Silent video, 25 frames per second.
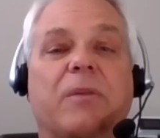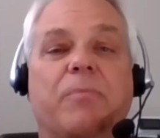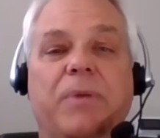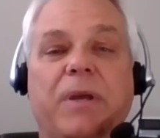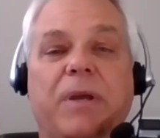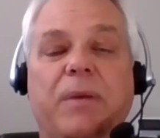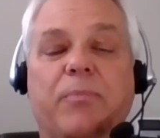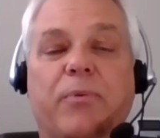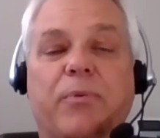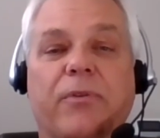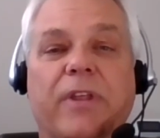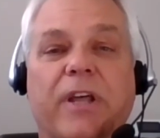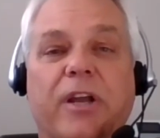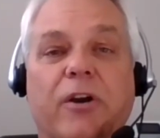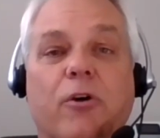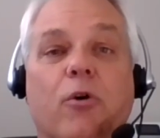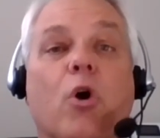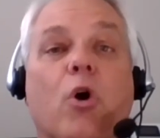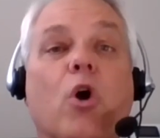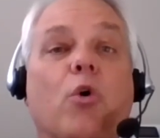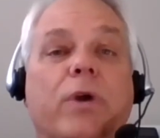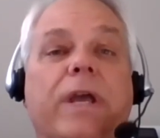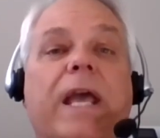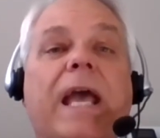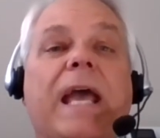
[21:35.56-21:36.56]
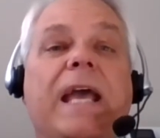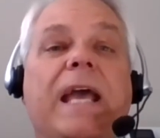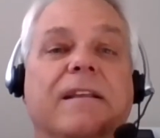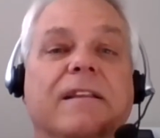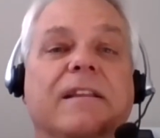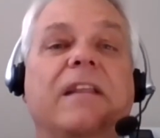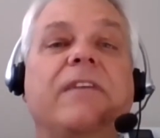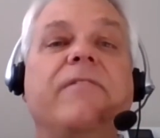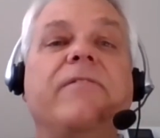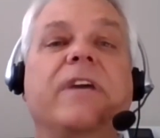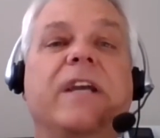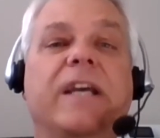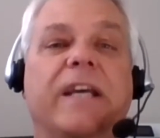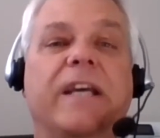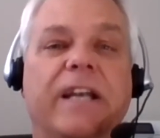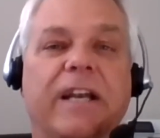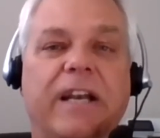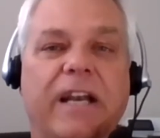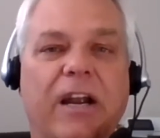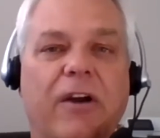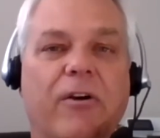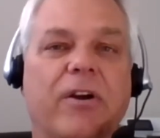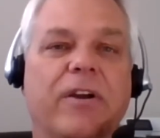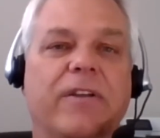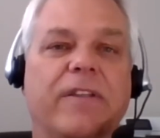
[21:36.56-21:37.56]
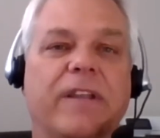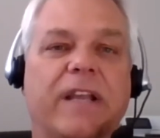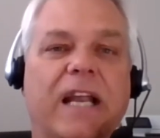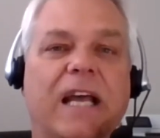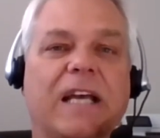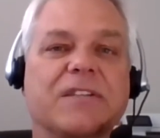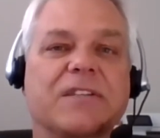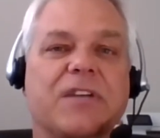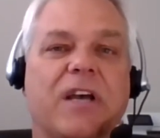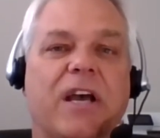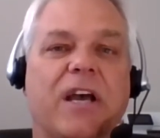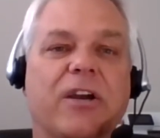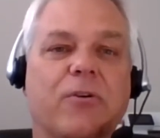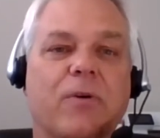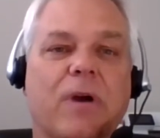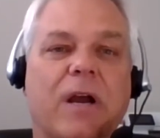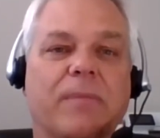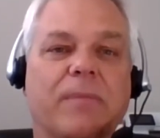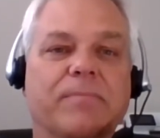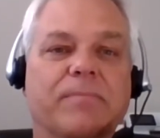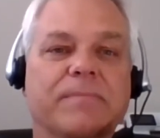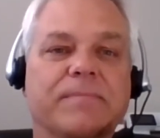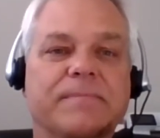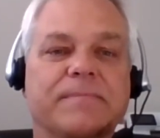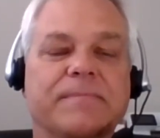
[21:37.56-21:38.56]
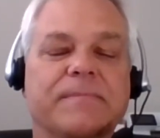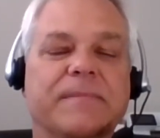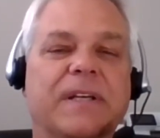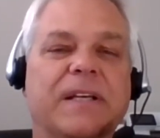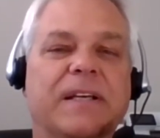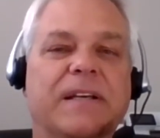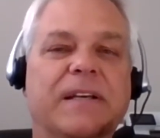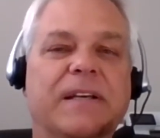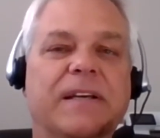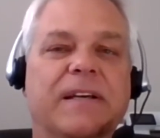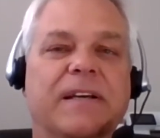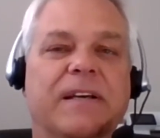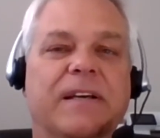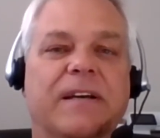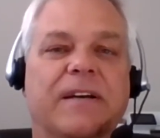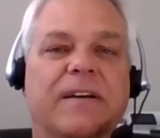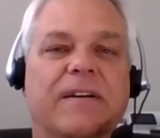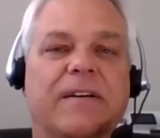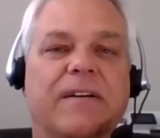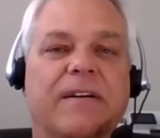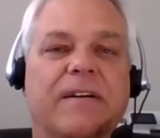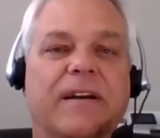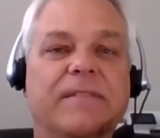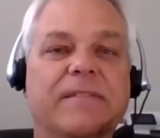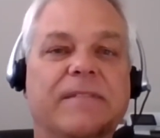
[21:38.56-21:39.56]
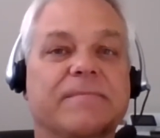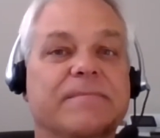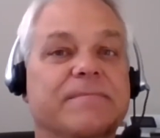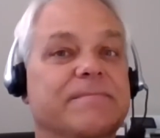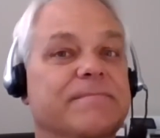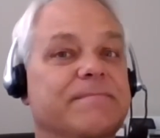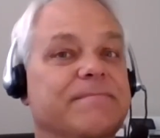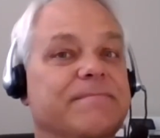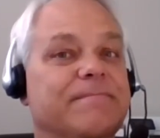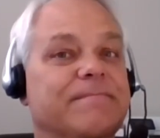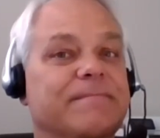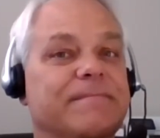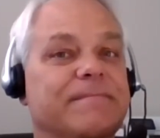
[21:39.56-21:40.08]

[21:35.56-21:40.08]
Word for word: the people that are okay living in an area that has high crime. Absolutely.